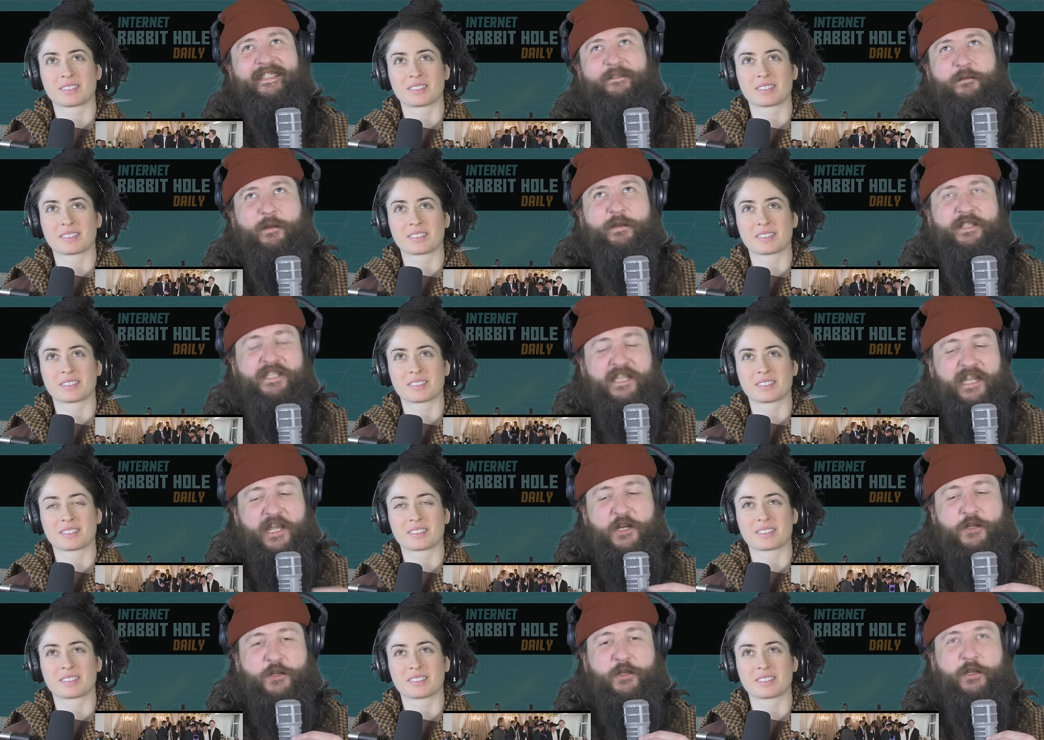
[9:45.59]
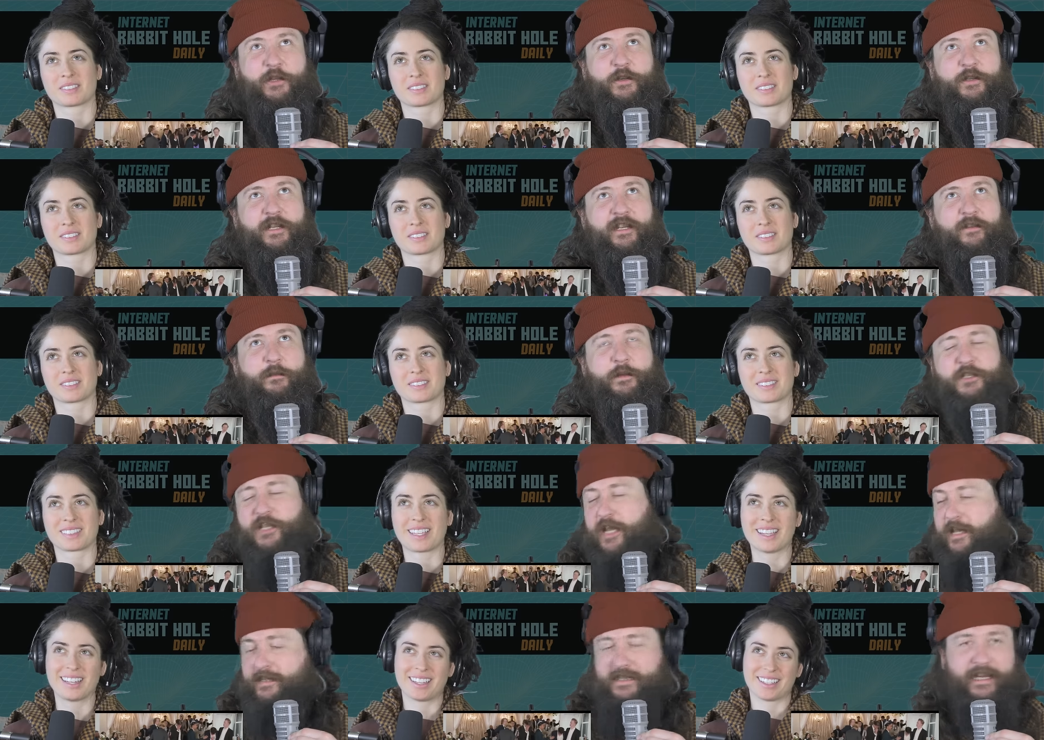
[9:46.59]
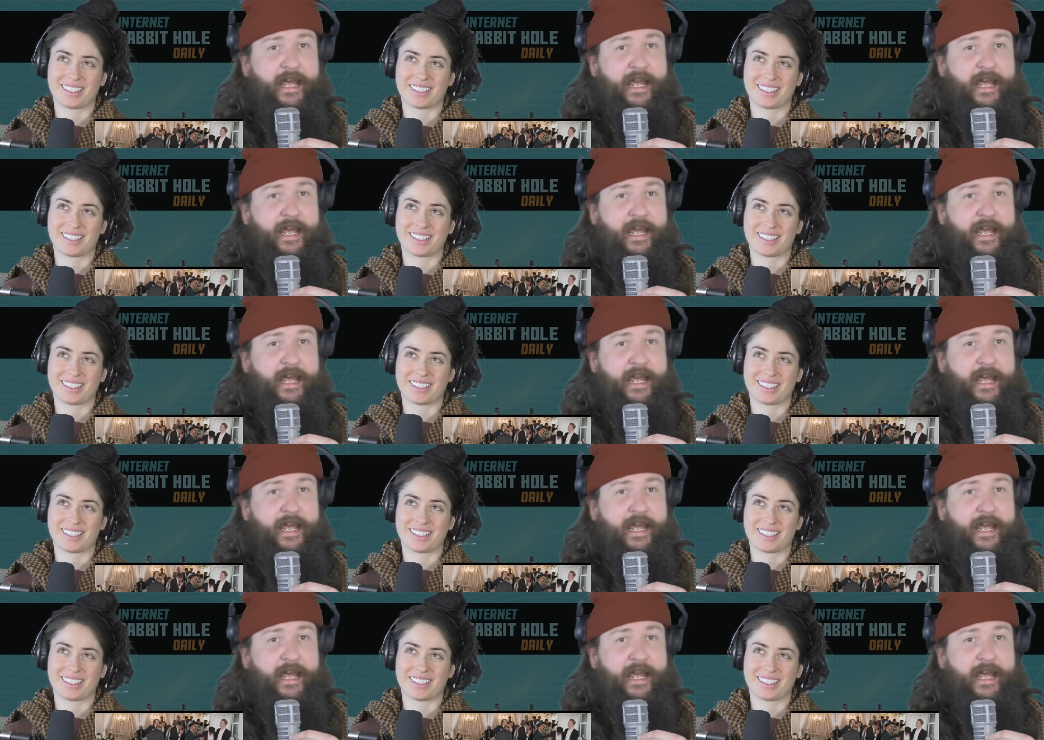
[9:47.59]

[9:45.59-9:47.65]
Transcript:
Speaker 1: Maybe it's the interlude. Give them a chance to